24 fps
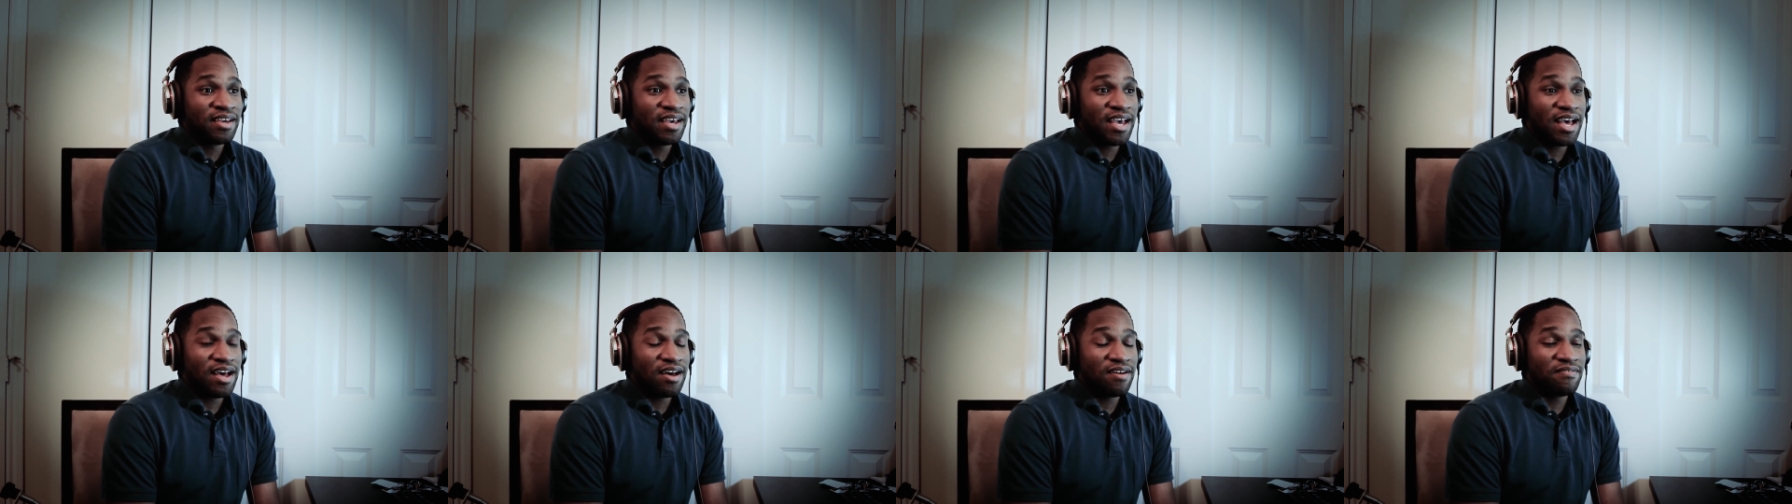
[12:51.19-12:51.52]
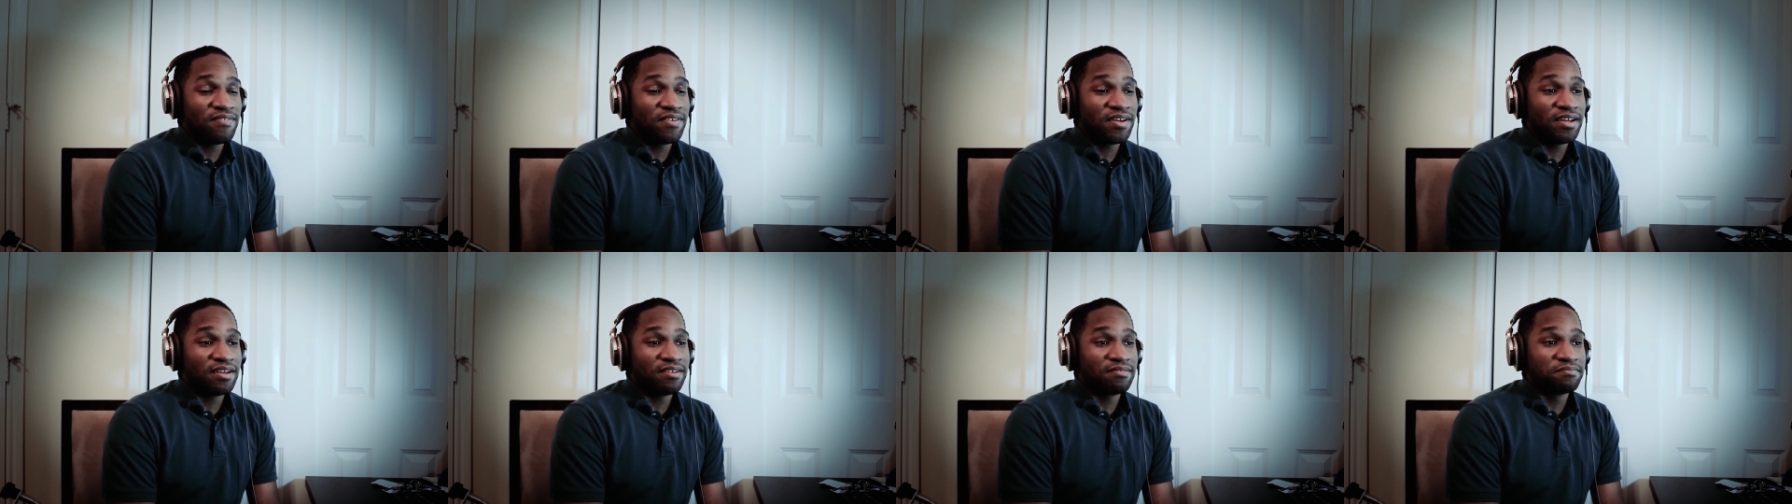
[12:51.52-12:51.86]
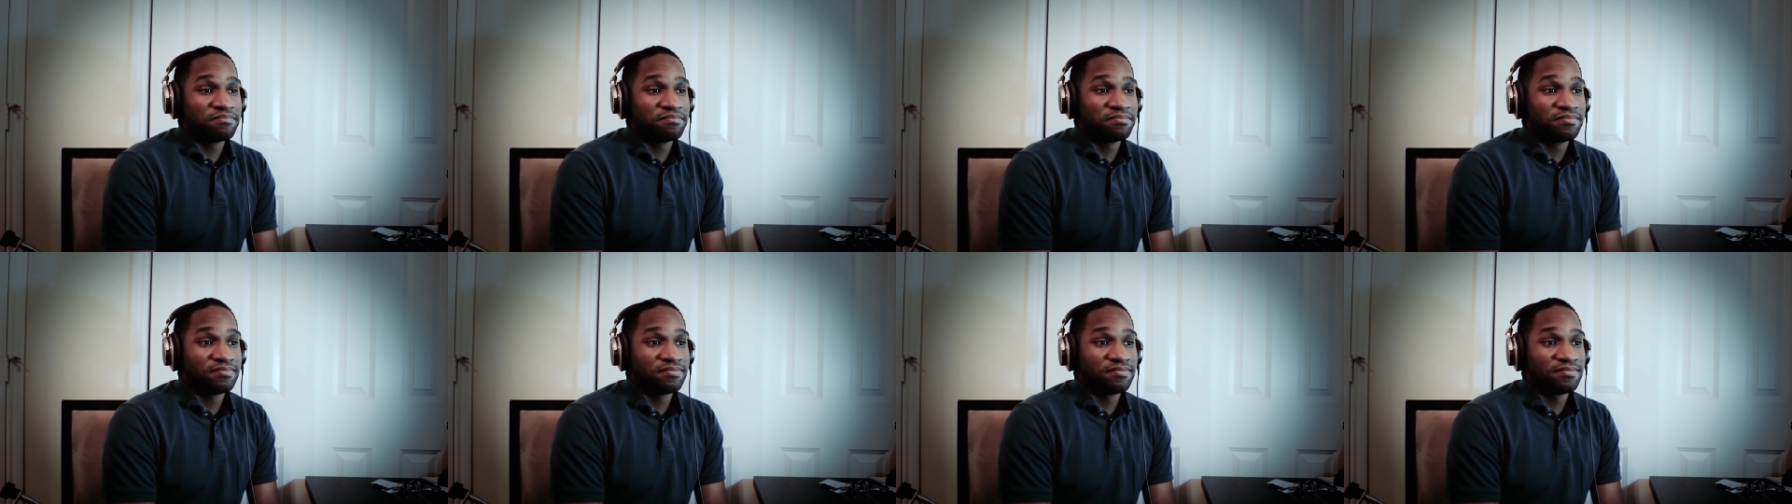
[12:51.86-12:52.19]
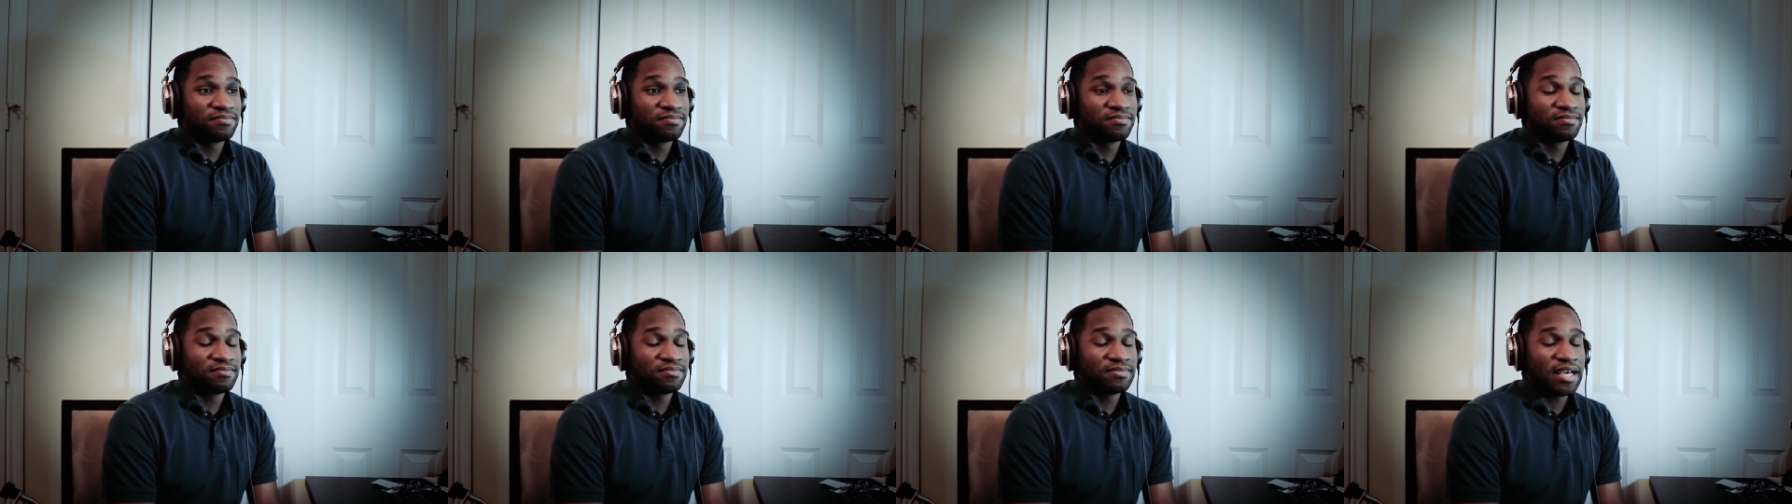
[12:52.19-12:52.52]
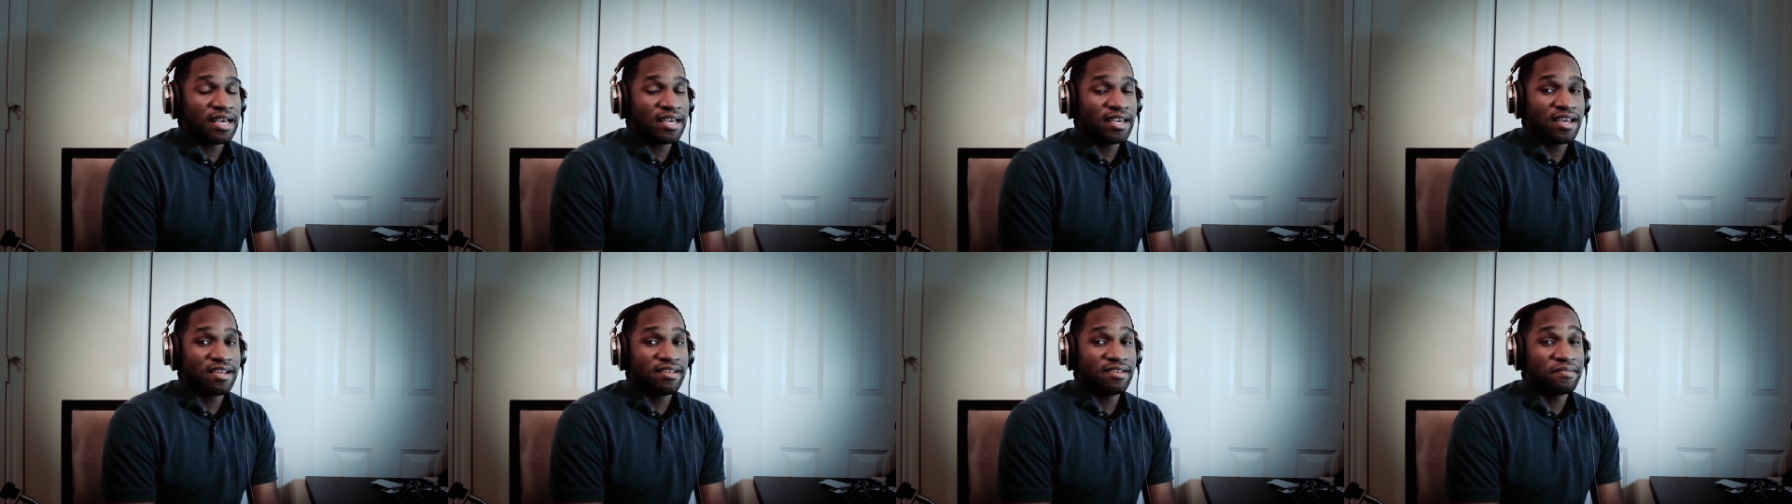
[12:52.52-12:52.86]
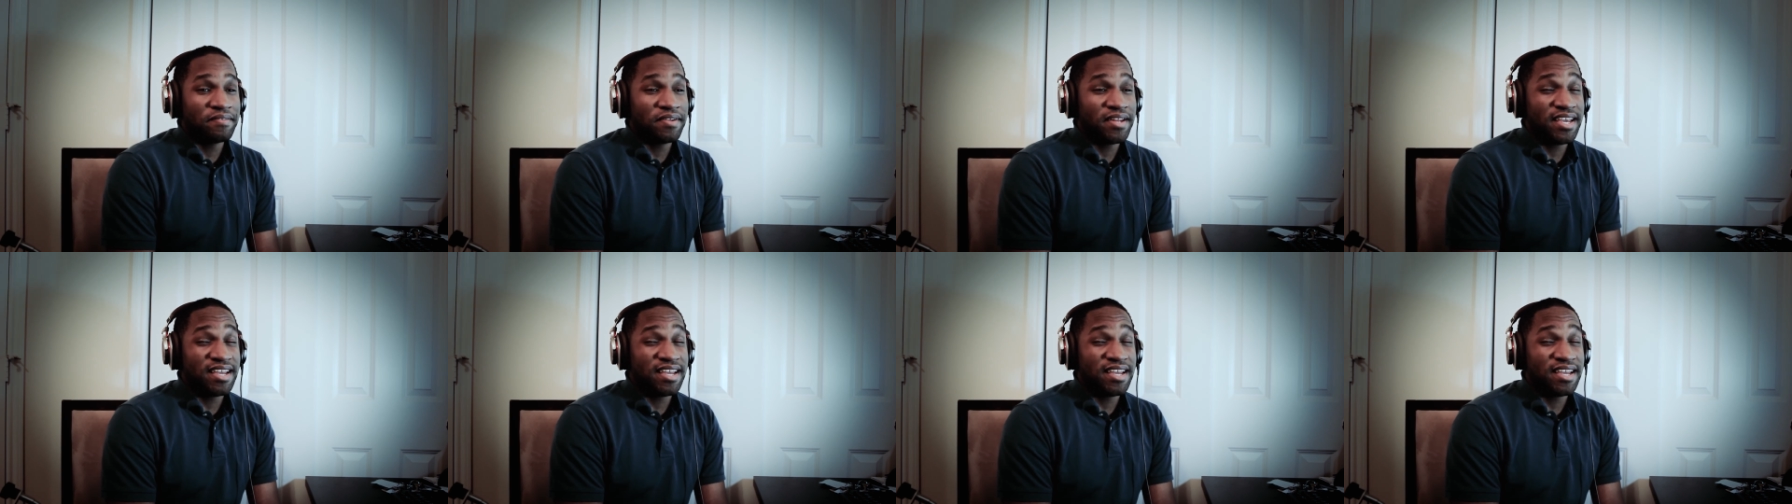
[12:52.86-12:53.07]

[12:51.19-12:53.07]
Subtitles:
have, I guess I'm an